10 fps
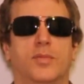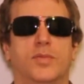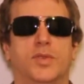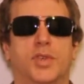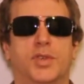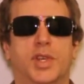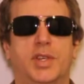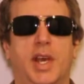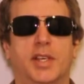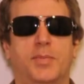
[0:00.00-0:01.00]
So
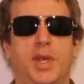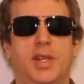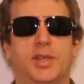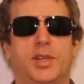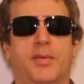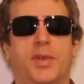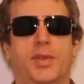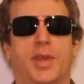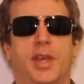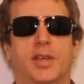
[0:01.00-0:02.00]
success means
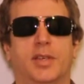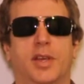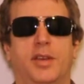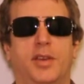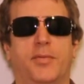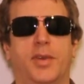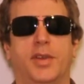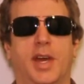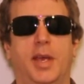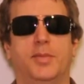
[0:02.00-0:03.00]
different things in
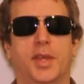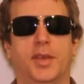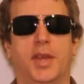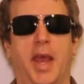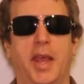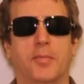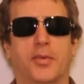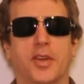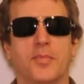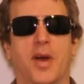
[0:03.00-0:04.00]
different times of the day,
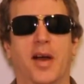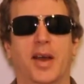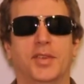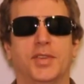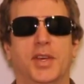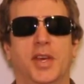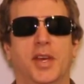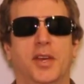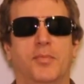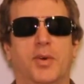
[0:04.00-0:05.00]
pretty much.
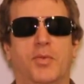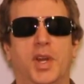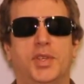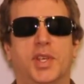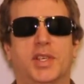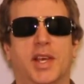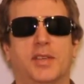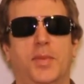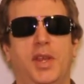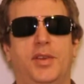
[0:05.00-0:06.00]
But what does
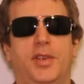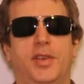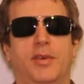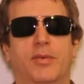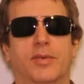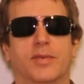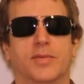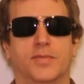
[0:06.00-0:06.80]
success mean to you?